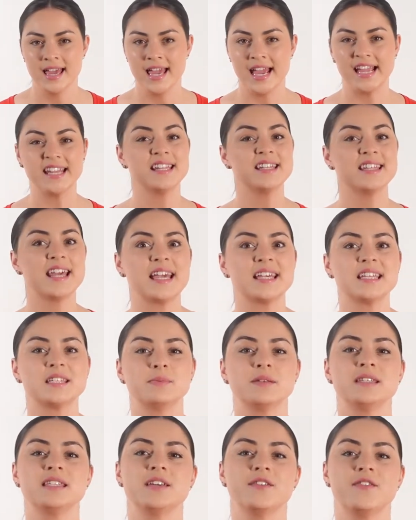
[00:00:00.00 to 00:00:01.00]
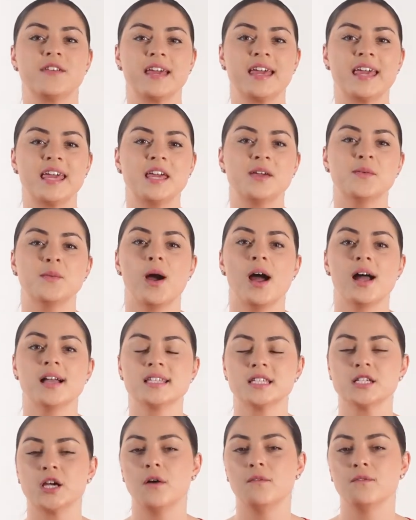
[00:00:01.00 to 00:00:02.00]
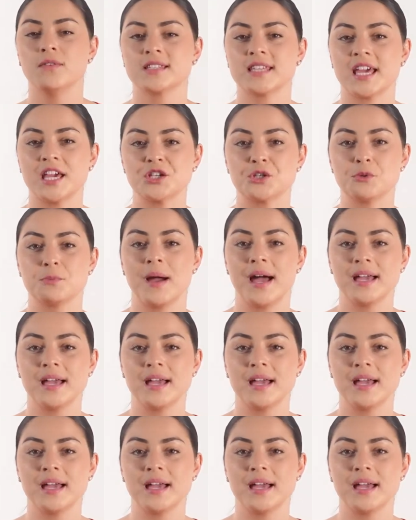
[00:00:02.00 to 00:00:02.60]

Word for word: It detects specific keywords and conversation